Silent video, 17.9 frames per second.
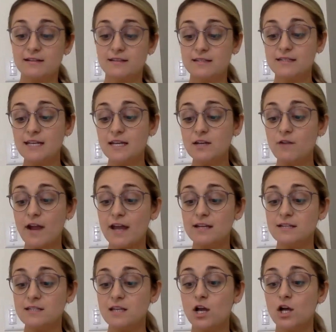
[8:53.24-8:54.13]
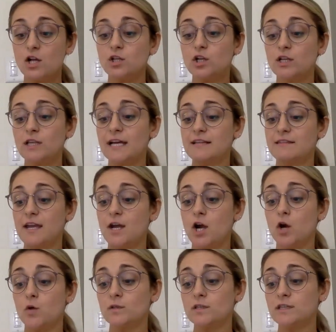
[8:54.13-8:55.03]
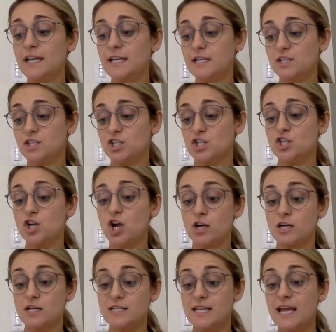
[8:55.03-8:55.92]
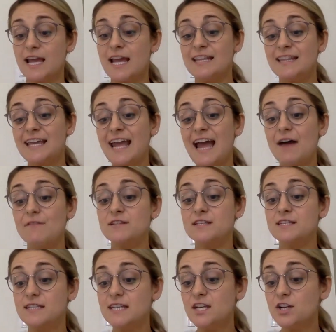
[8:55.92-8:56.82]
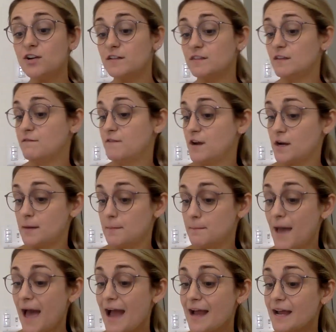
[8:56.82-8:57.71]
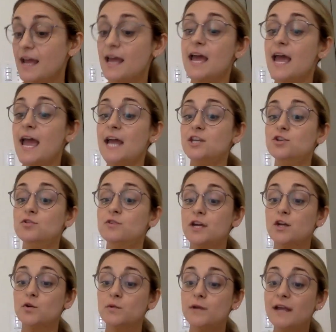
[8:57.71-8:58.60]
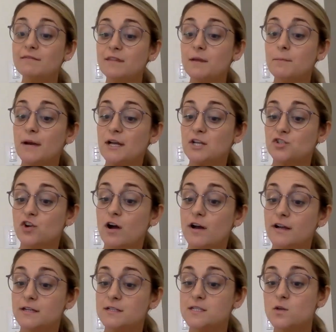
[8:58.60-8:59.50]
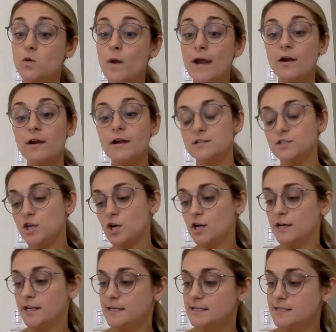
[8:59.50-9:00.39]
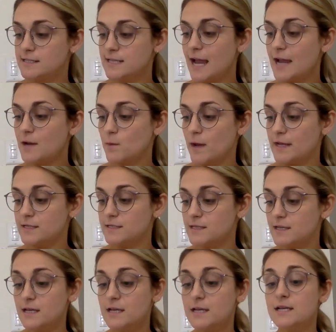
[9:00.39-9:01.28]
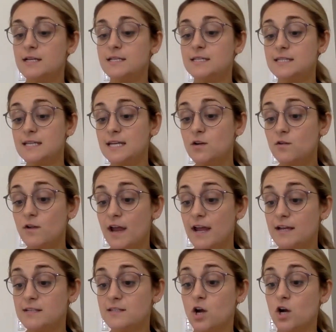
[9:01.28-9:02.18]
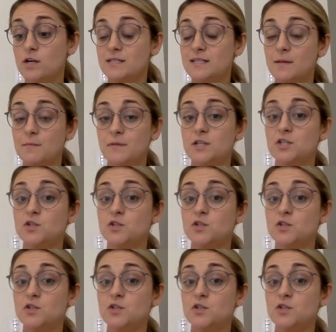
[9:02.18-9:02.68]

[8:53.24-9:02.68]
Stingrays look like they are related to sharks. They have a stinger at the very back, and you can create them by drawing a square and turning it sideways. Stingrays are something